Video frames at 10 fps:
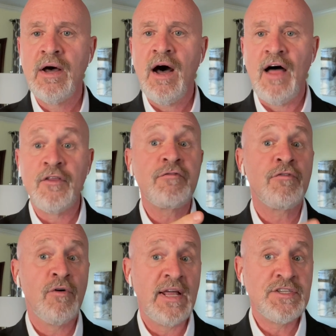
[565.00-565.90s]
on the
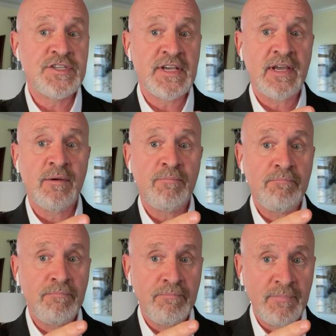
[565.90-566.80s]
forensic
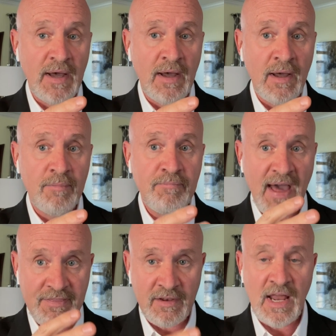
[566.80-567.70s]

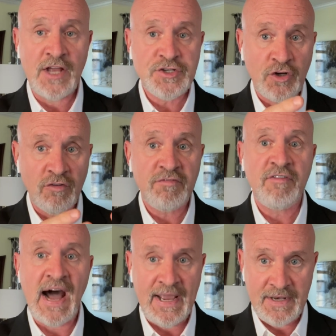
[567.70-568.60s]
pathological
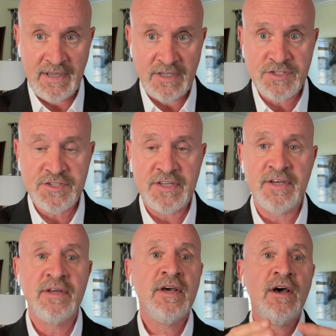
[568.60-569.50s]
findings,
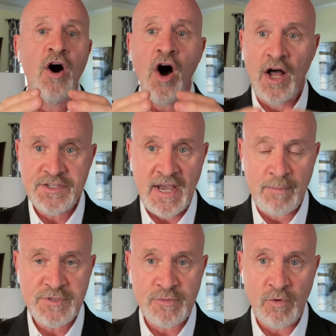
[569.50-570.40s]
the
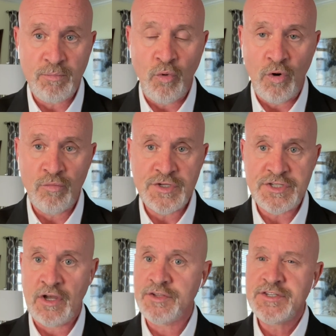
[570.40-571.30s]
autopsy report
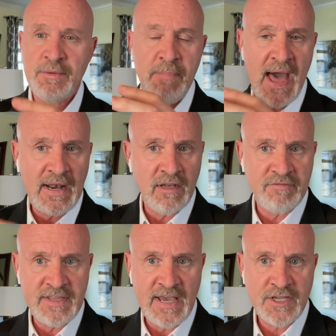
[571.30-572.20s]
results, the battle of
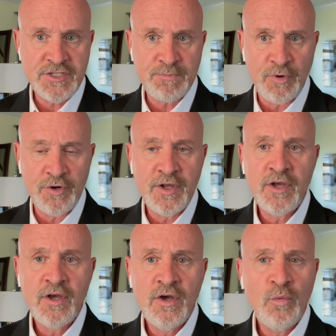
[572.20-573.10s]
the expert
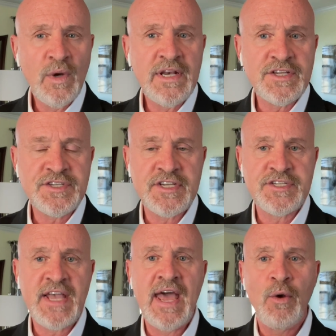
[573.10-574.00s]
witnesses,
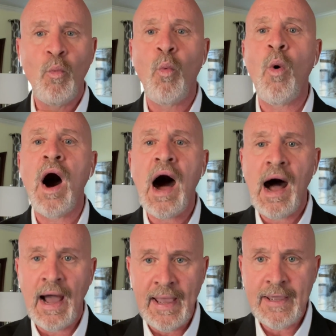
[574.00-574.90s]
and
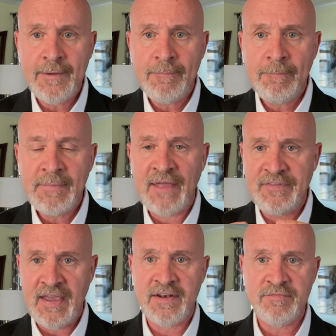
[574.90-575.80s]
why, at
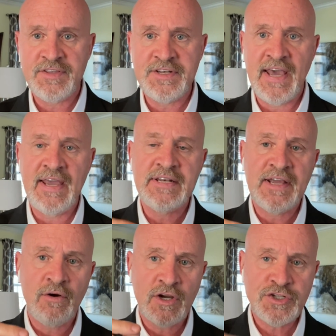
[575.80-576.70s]
the end of the day,
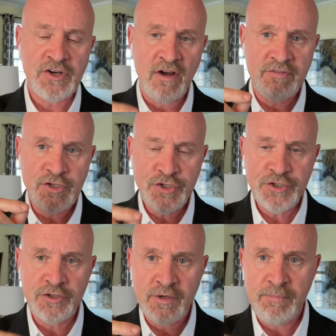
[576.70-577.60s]
Derek Chauvin
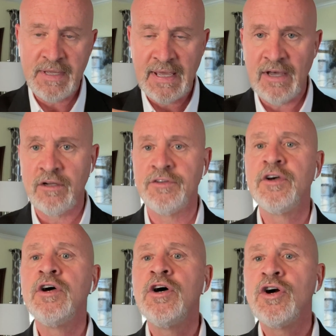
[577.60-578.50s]
should be held
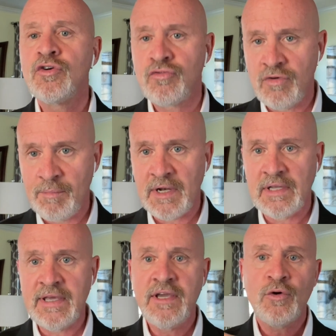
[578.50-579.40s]

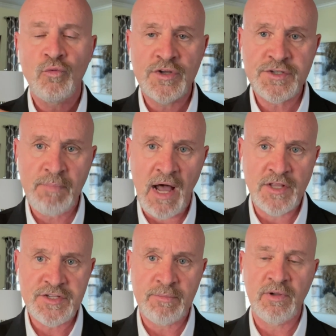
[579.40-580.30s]
criminally
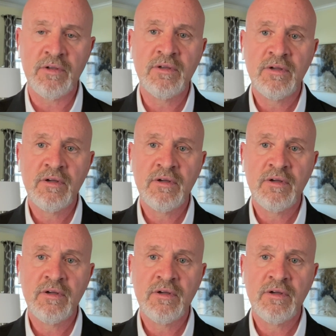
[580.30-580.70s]
responsible